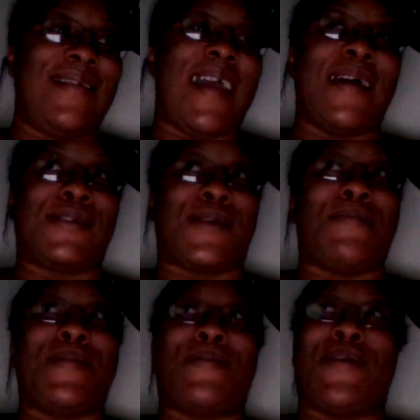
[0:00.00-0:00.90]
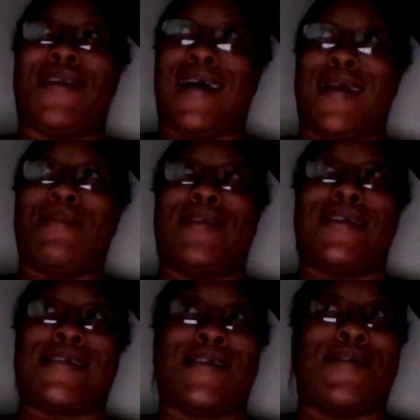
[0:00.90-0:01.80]
and some people are not able
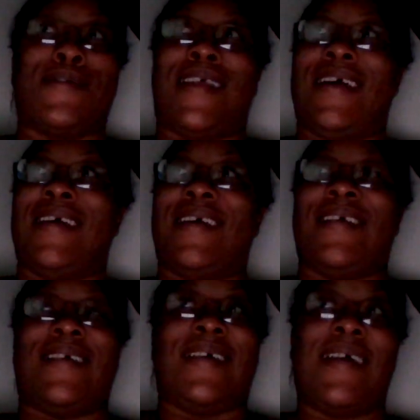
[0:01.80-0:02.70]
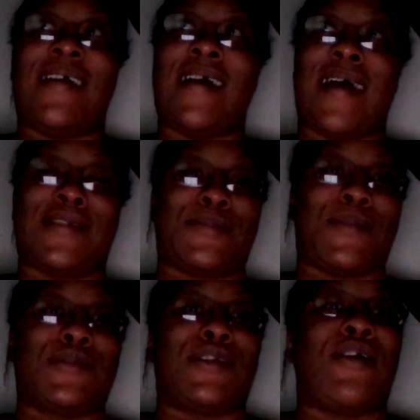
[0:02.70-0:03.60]
to tell that I
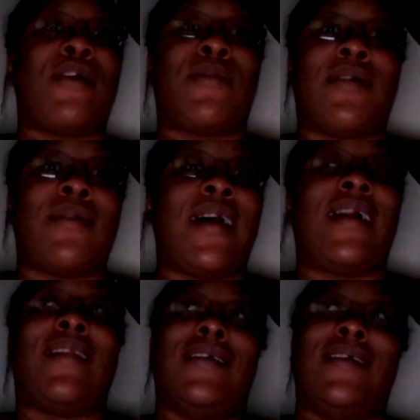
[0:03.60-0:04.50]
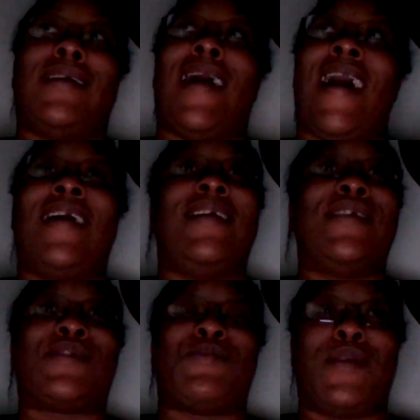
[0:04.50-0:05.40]
smoked it all. Well, and look, I
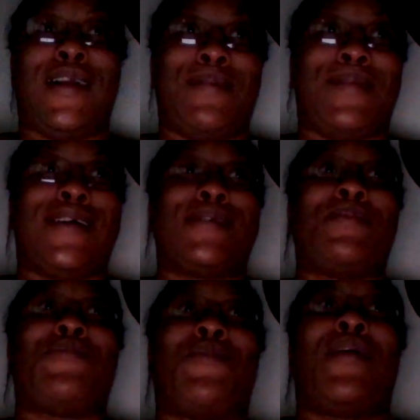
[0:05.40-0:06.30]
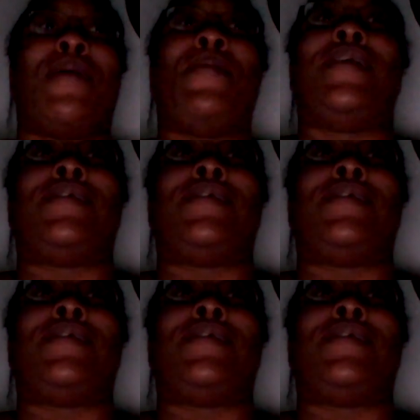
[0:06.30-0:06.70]
it's weird because before I hit